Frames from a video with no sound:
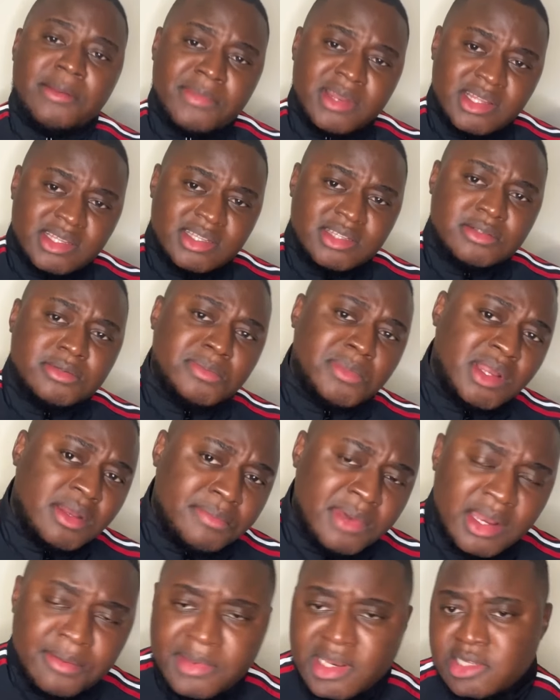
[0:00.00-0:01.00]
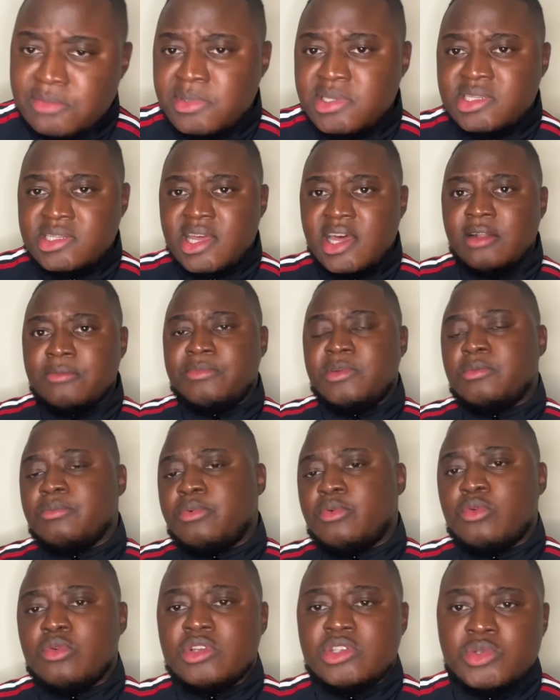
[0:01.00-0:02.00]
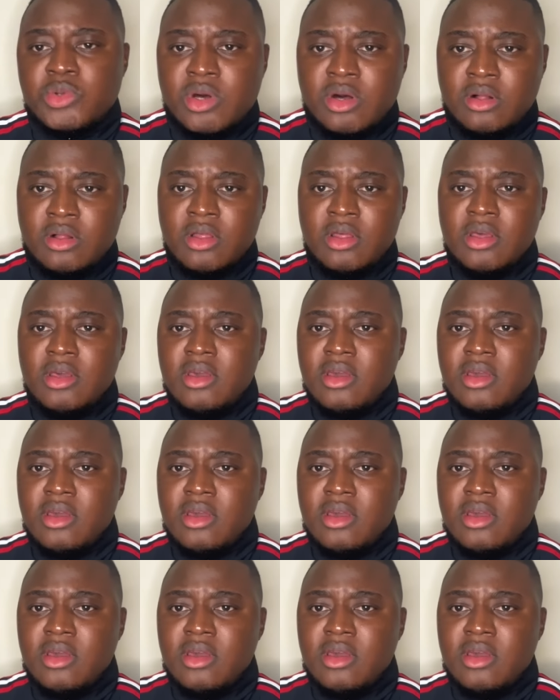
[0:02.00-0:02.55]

management style being poor as well,